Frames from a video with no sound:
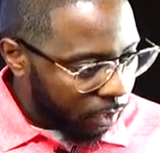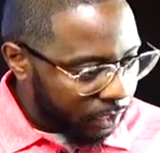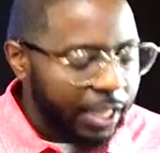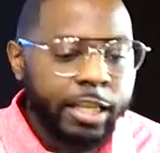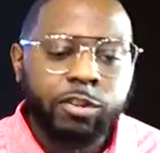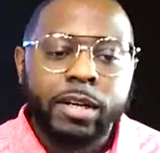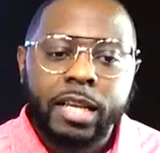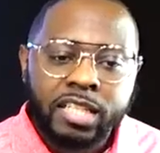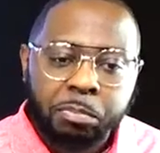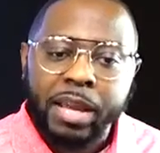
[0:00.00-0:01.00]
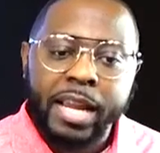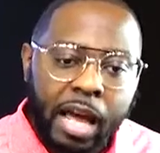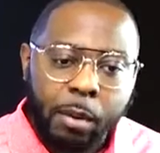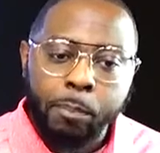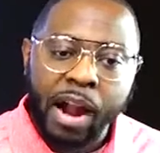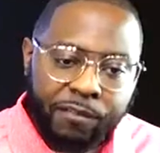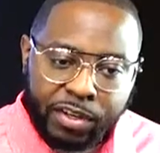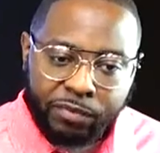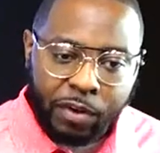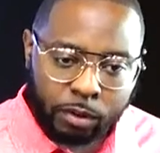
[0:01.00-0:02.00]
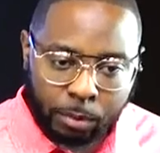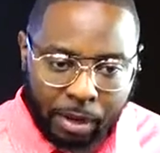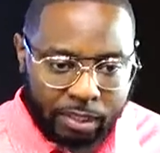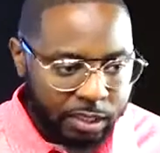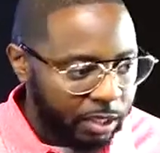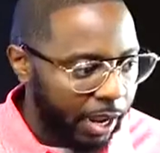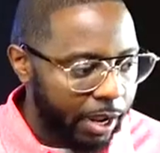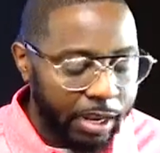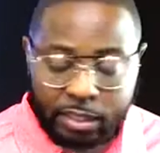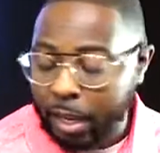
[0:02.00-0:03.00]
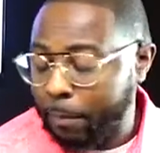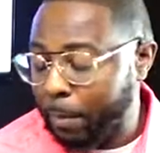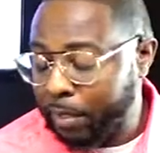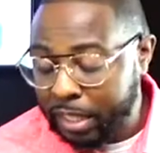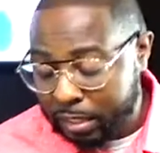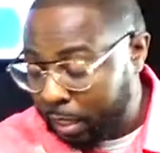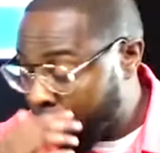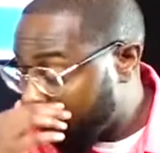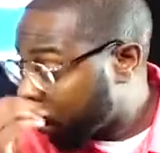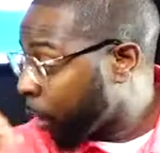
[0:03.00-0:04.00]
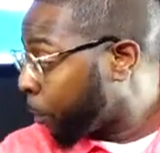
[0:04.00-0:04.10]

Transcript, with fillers: Then he tried to explain how the prophets felt about this thing. He was like, man, but listen, the